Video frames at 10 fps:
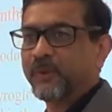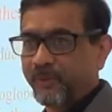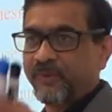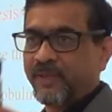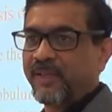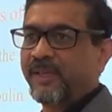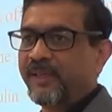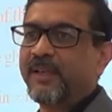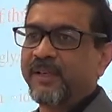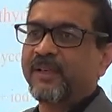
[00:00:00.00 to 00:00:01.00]
You saw it?
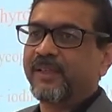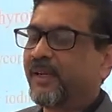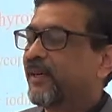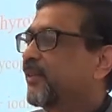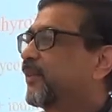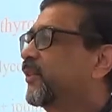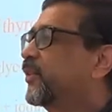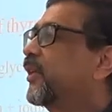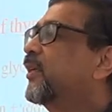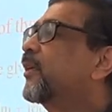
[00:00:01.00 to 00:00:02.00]
Yeah.
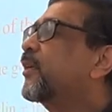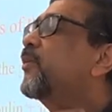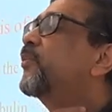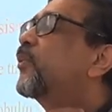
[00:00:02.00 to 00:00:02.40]
So if you